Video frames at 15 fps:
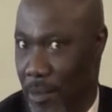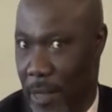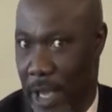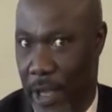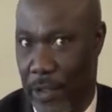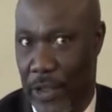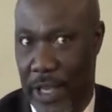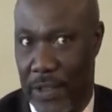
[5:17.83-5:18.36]

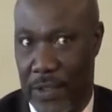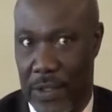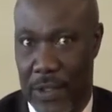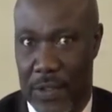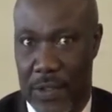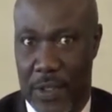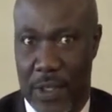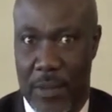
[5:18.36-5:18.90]
healthcare
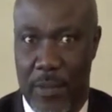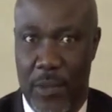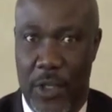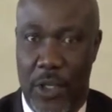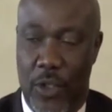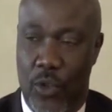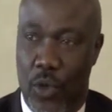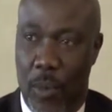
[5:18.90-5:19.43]
system
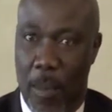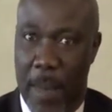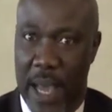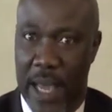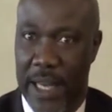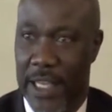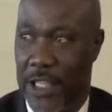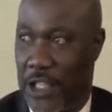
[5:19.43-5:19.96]
to a
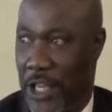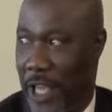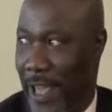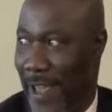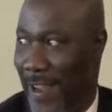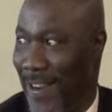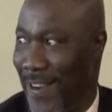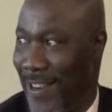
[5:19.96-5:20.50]
managed
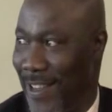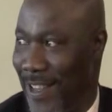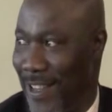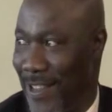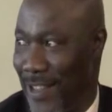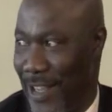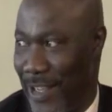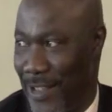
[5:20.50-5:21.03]
care
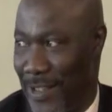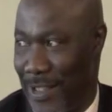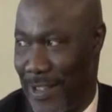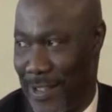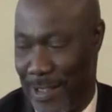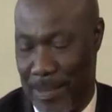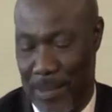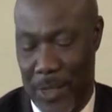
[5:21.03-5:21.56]
healthcare
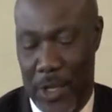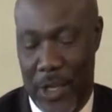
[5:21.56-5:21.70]
system.